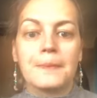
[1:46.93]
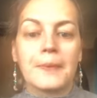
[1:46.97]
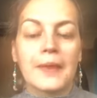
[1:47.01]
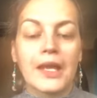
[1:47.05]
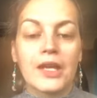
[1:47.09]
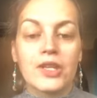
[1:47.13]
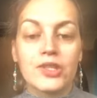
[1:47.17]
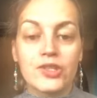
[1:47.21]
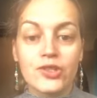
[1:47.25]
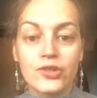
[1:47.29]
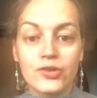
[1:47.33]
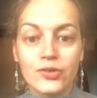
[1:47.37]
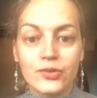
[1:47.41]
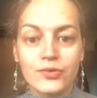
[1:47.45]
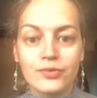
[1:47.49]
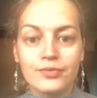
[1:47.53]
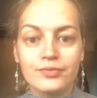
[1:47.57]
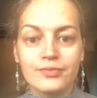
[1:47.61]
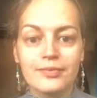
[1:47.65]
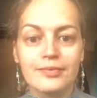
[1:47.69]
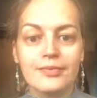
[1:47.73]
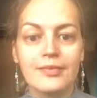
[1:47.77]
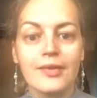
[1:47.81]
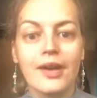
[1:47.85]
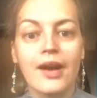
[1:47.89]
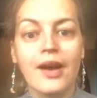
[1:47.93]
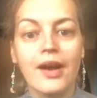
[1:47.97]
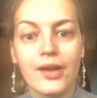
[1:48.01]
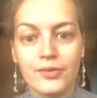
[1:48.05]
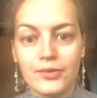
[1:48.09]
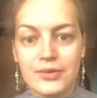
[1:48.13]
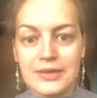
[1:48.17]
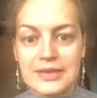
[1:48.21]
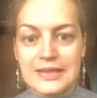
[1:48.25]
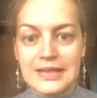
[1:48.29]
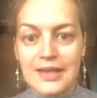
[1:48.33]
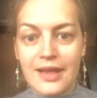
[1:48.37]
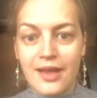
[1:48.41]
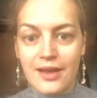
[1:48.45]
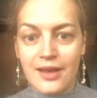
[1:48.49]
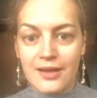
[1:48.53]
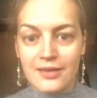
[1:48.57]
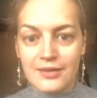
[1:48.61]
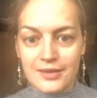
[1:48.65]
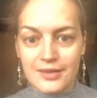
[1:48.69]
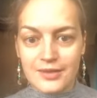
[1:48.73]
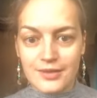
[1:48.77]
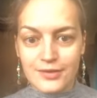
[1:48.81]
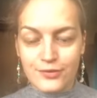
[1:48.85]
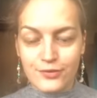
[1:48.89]
So I will
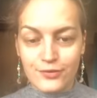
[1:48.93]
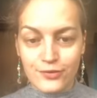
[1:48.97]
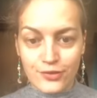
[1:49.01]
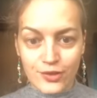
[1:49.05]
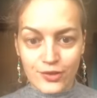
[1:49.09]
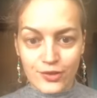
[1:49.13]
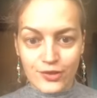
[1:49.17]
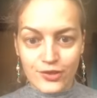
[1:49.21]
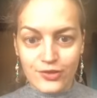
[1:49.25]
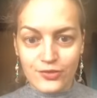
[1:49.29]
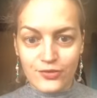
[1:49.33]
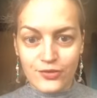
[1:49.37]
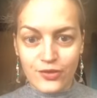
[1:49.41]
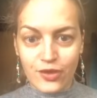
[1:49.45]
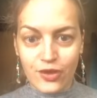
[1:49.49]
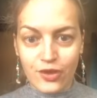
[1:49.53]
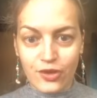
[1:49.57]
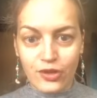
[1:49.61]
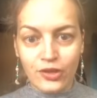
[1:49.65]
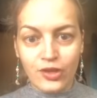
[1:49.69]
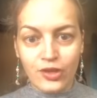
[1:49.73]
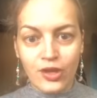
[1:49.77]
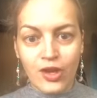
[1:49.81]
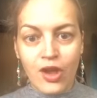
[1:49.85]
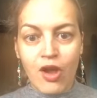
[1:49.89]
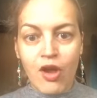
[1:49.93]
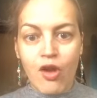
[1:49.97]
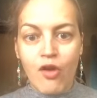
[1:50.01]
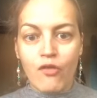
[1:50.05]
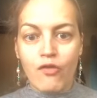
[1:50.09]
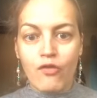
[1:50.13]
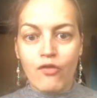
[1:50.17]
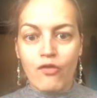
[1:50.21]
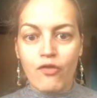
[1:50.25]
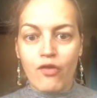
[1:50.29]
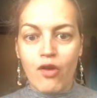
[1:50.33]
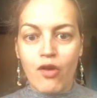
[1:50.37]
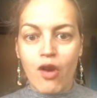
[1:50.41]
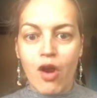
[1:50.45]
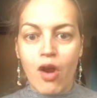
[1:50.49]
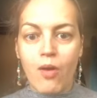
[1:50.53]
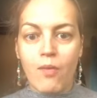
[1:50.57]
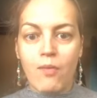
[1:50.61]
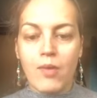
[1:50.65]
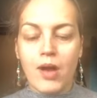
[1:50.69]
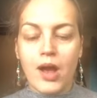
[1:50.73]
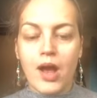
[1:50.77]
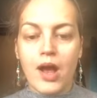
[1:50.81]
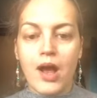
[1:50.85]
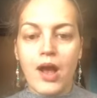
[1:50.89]
start first of all
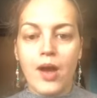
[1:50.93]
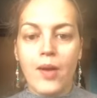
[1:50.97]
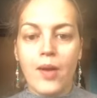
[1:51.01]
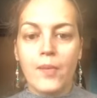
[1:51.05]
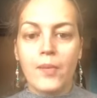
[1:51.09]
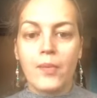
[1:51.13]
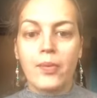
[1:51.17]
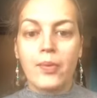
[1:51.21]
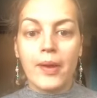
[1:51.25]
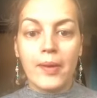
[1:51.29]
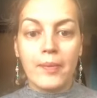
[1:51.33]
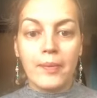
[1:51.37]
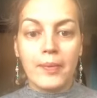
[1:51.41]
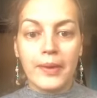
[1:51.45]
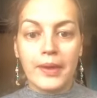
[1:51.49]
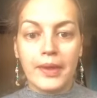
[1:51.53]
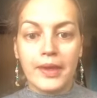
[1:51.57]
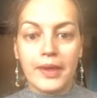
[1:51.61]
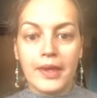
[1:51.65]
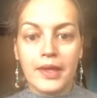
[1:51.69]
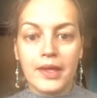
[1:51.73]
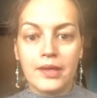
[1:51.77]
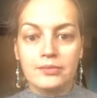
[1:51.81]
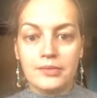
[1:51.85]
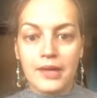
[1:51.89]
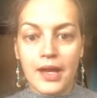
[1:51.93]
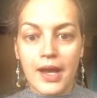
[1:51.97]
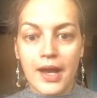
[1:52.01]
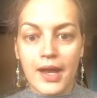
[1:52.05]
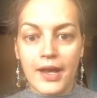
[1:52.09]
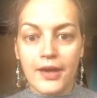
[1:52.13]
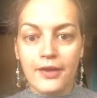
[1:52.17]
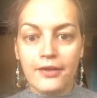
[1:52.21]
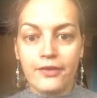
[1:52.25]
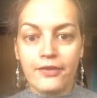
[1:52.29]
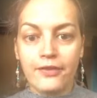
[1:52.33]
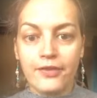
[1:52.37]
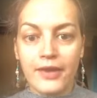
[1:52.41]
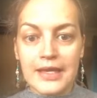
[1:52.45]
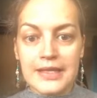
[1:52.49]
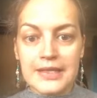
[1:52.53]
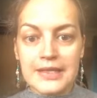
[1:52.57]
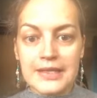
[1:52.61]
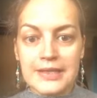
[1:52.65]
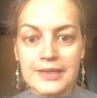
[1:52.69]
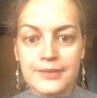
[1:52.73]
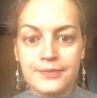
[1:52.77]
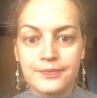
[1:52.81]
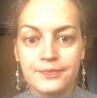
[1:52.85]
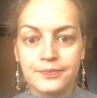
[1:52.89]
from prepping my
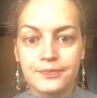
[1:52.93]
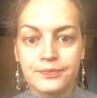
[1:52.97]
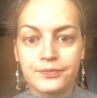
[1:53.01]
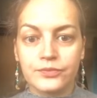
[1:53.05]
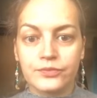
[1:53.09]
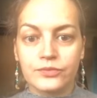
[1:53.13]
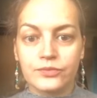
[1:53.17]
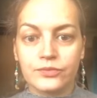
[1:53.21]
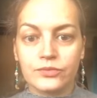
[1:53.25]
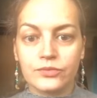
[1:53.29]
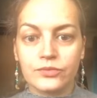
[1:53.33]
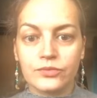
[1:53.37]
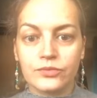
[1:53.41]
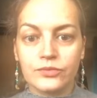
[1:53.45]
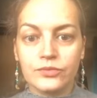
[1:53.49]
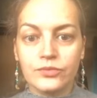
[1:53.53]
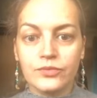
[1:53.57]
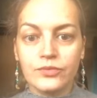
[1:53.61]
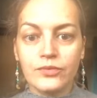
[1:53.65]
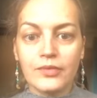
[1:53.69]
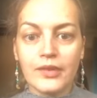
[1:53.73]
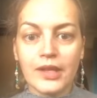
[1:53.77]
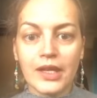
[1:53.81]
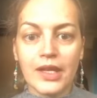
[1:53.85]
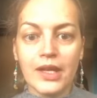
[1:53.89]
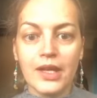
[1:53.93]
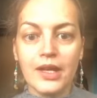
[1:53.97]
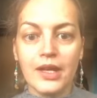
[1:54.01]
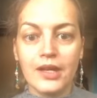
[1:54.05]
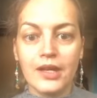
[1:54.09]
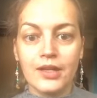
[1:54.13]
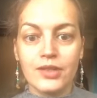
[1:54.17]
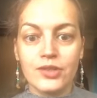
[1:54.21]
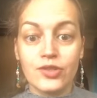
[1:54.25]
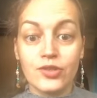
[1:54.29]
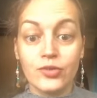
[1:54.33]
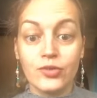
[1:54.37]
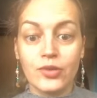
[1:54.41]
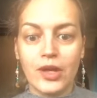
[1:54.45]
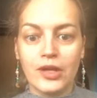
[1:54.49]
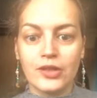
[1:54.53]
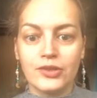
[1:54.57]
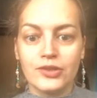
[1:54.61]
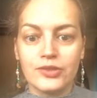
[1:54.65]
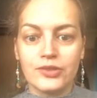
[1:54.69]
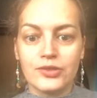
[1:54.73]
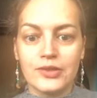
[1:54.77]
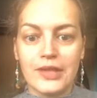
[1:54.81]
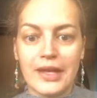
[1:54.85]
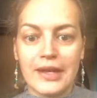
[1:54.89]
face, and so I'll
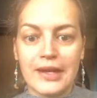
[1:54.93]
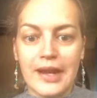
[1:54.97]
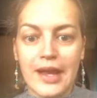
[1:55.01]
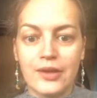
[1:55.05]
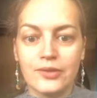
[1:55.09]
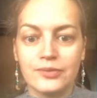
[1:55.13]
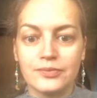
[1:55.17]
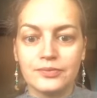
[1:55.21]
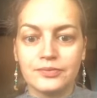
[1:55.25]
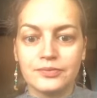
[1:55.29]
do that now.